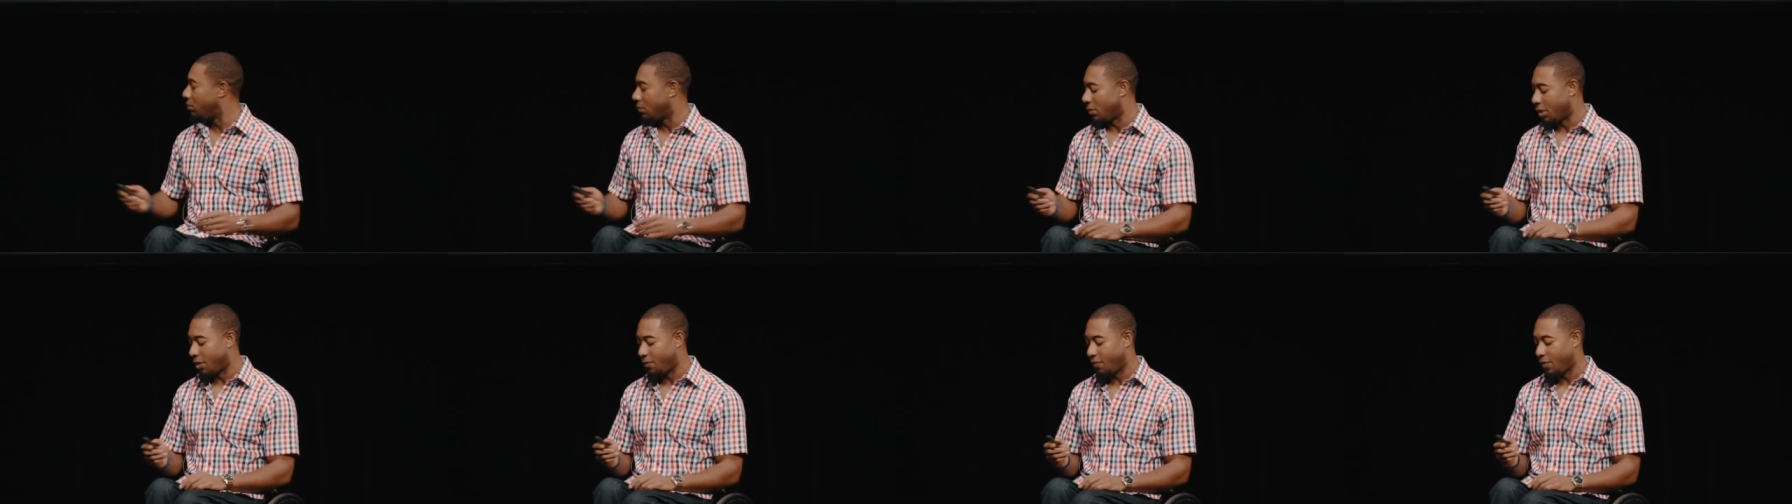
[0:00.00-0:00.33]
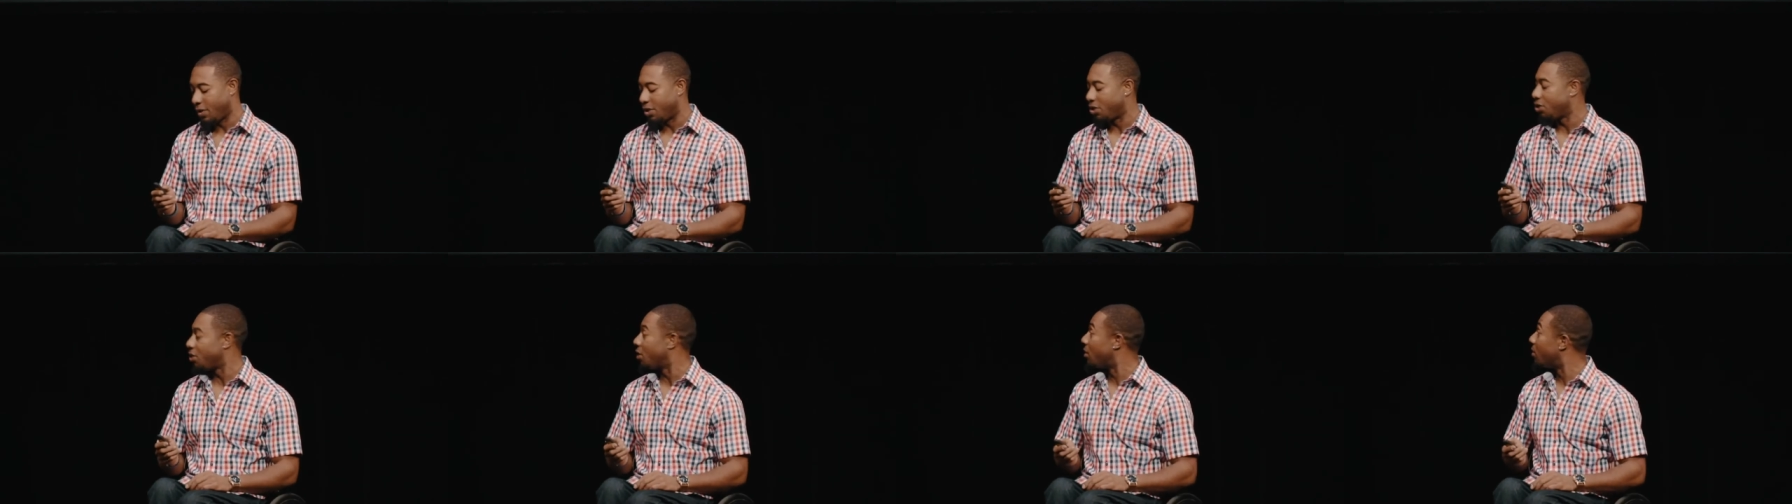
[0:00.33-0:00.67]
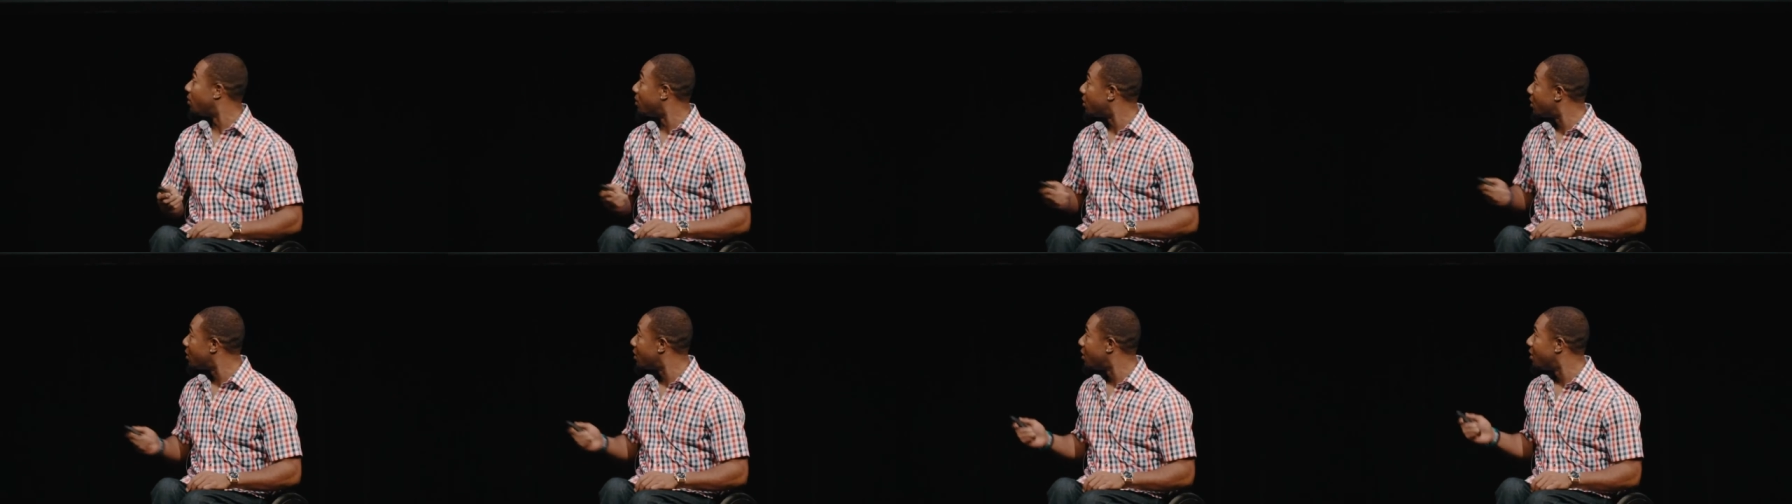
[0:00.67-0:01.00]
if he
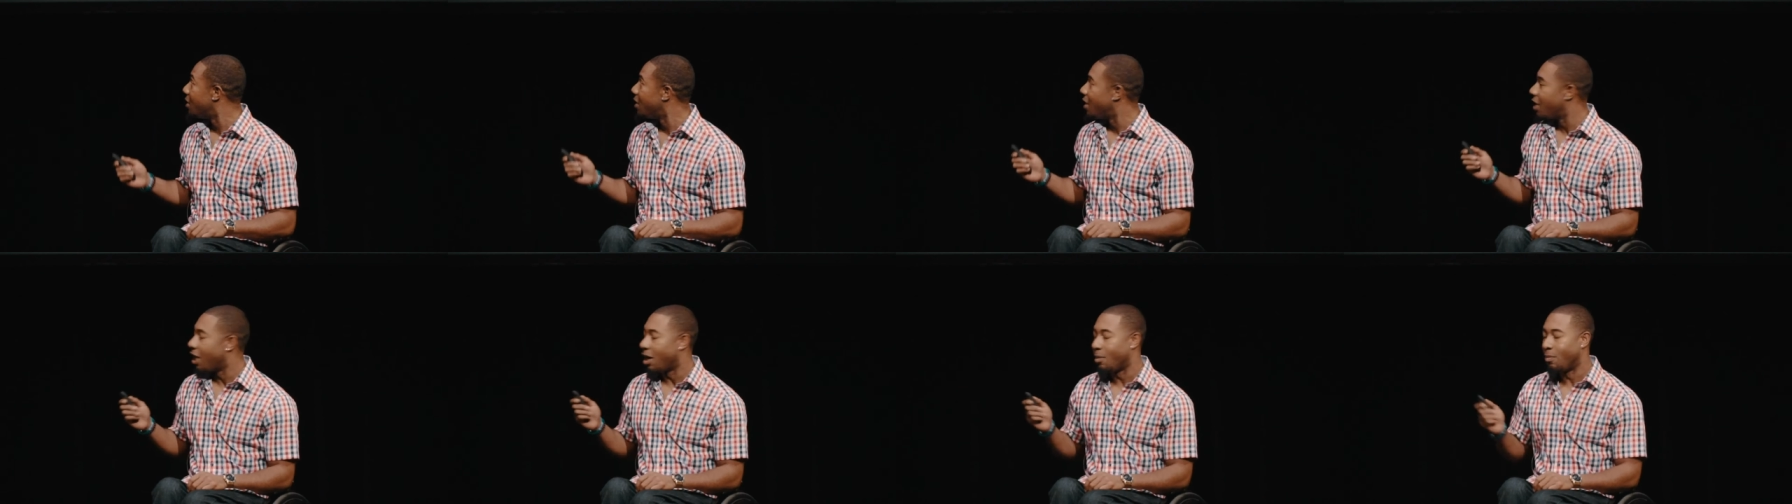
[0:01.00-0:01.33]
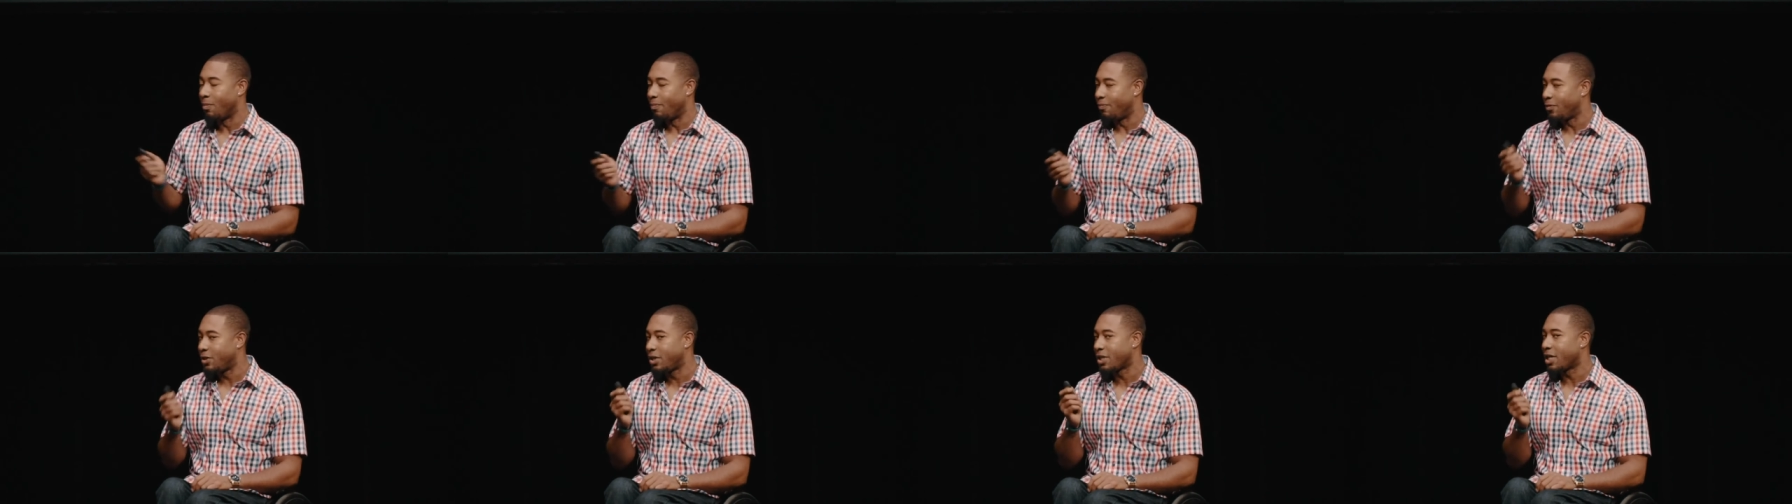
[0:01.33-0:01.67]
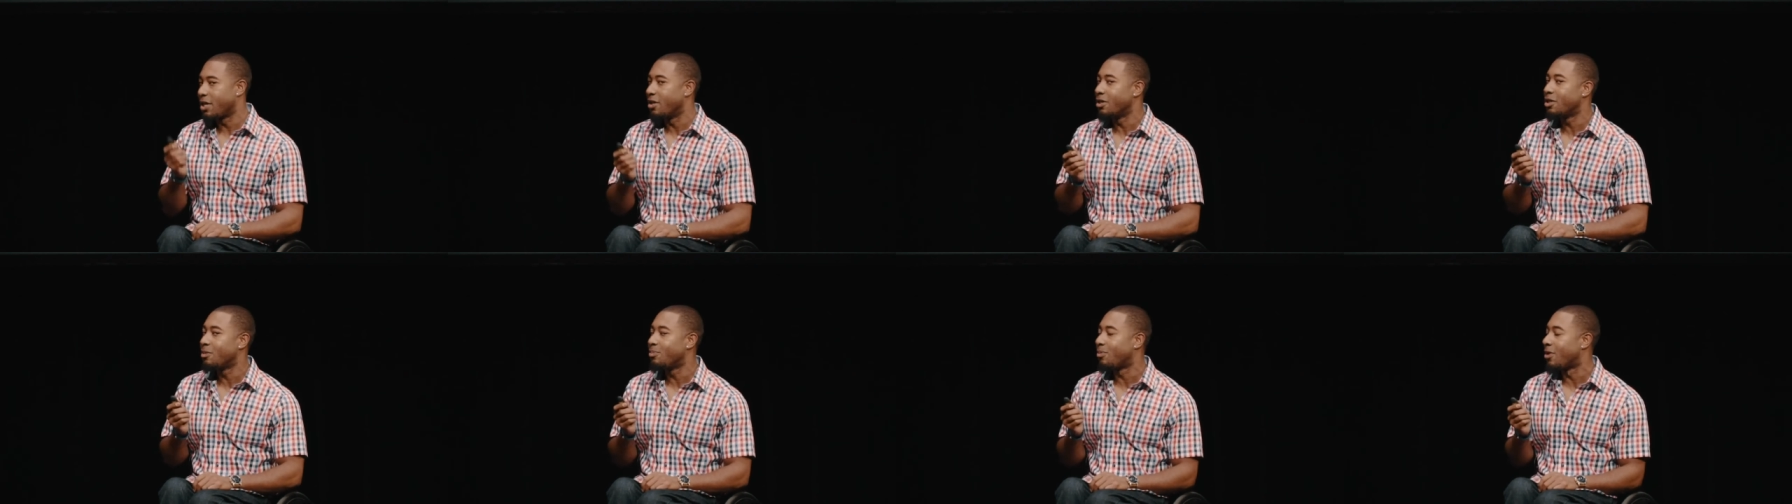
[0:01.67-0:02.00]
shows, I'm
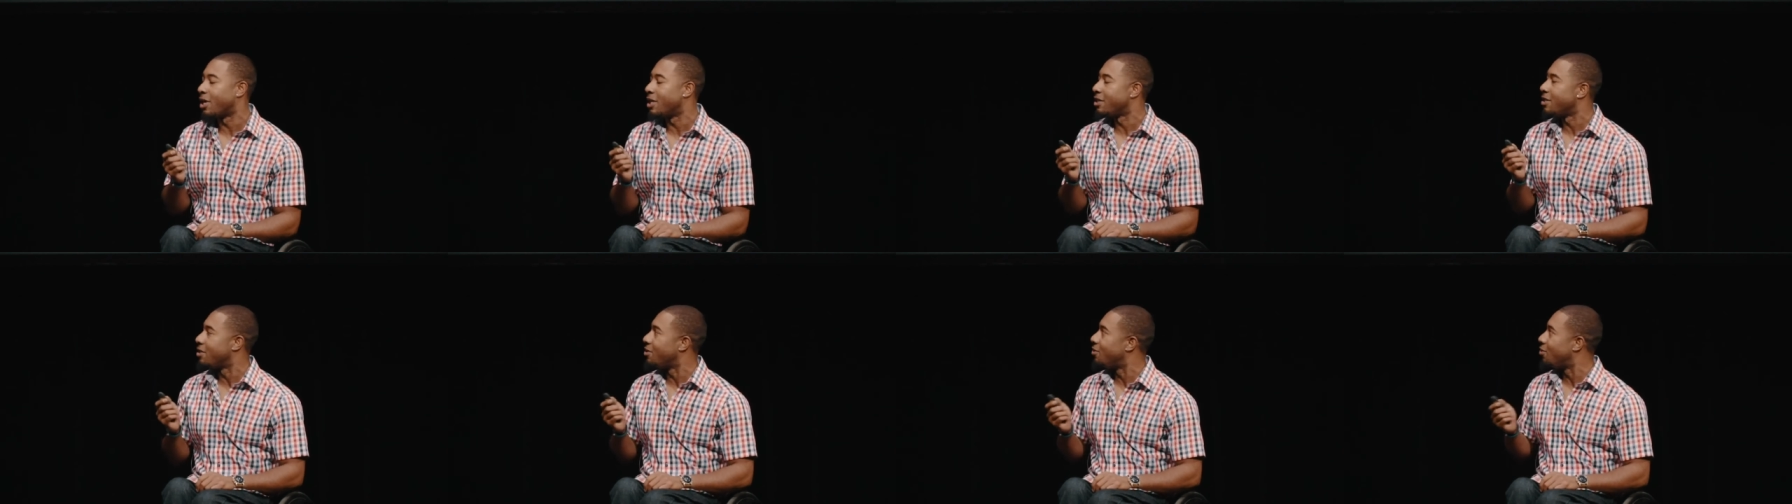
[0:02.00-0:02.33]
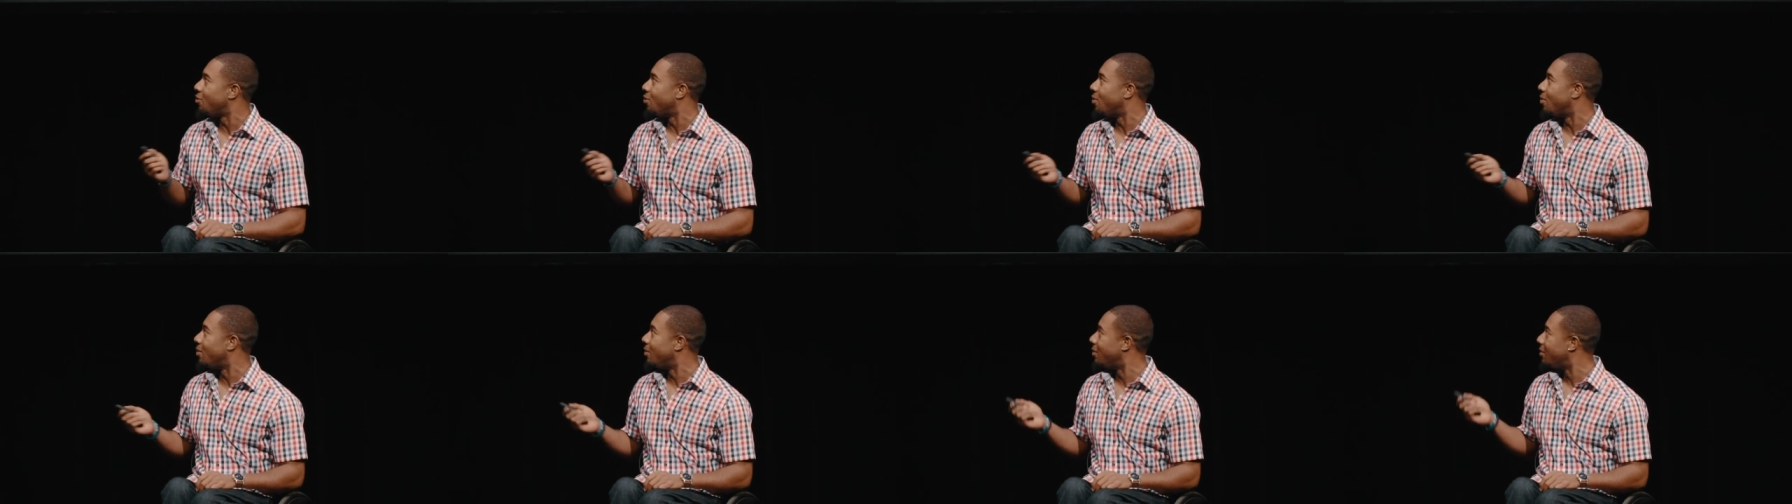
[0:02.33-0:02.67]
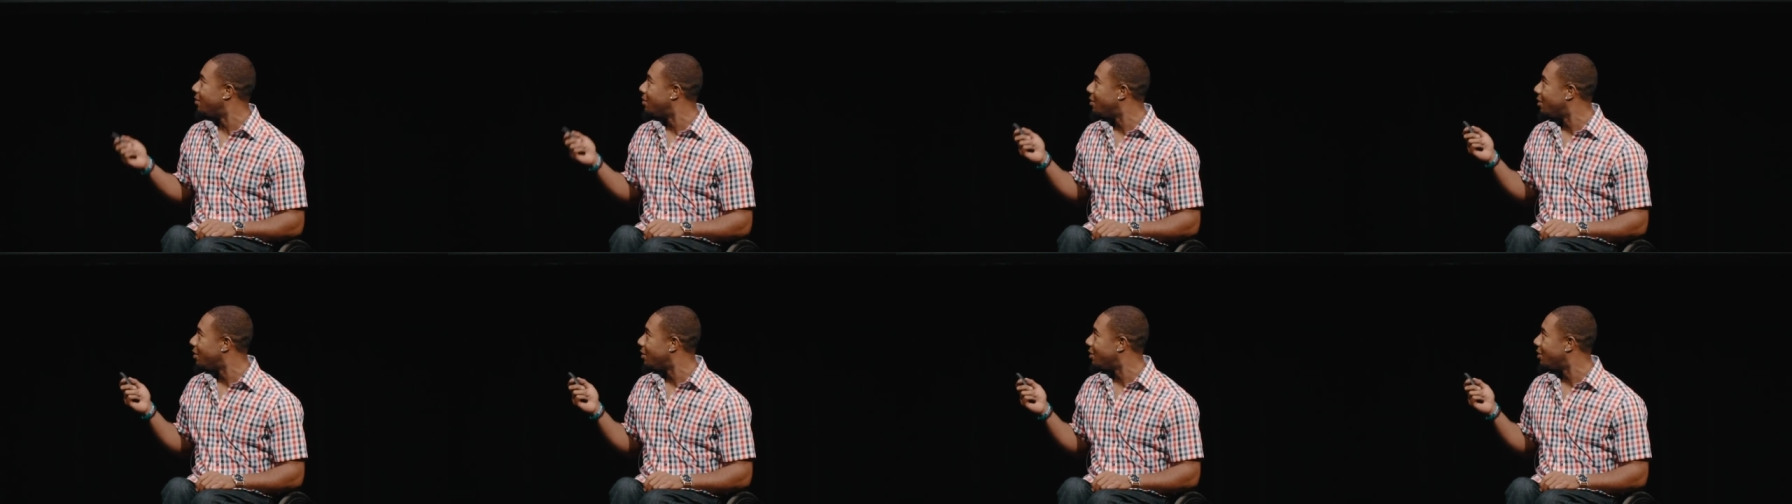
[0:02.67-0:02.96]
scared to press it too